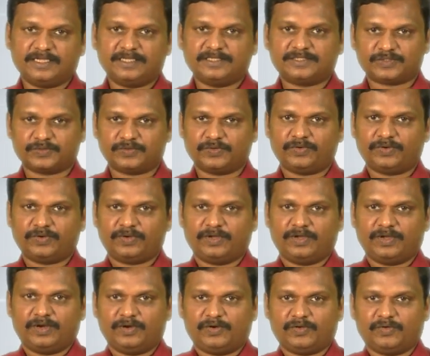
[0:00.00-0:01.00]
So
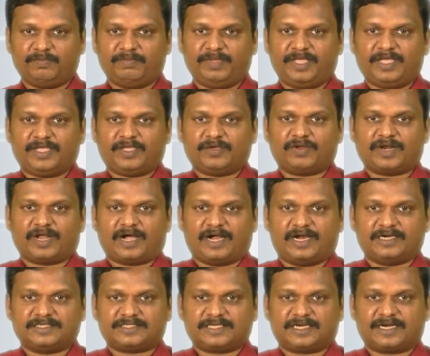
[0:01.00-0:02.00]
to make your
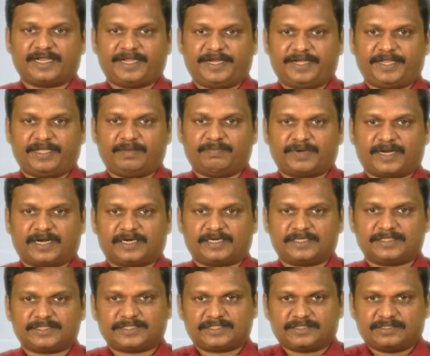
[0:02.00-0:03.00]
answer writing
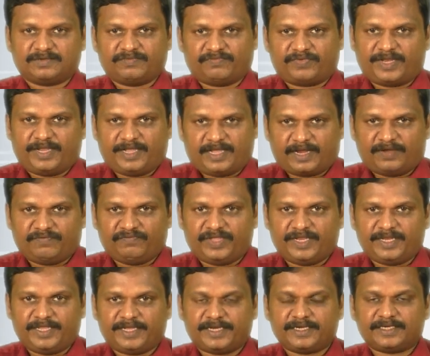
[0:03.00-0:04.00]
practice very
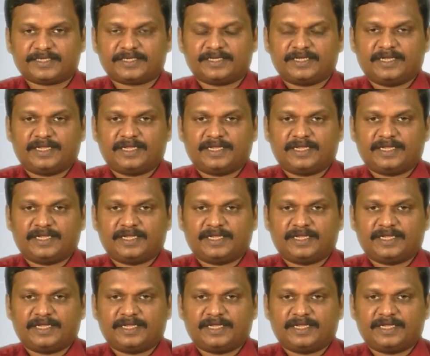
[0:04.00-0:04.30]
convenient,